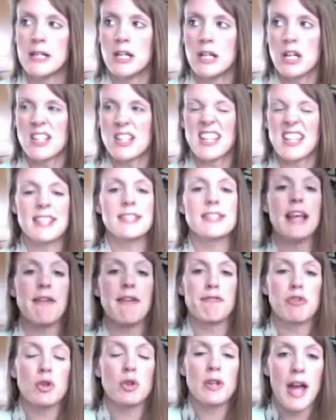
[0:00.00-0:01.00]
say
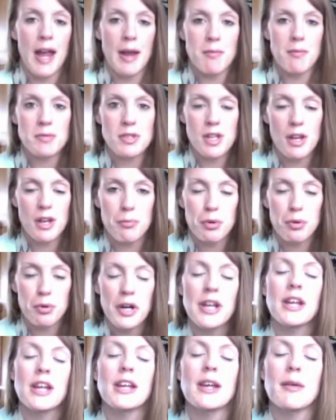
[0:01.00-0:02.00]
several games that are
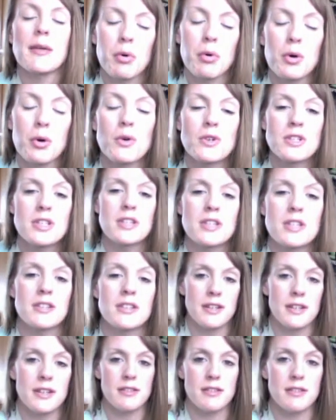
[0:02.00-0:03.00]
pretty important
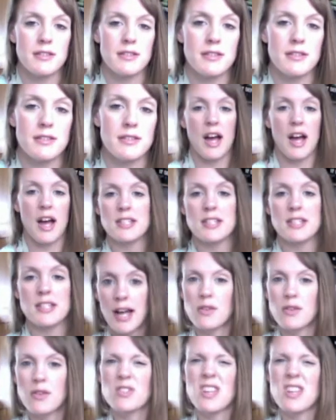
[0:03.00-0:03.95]
and nice titles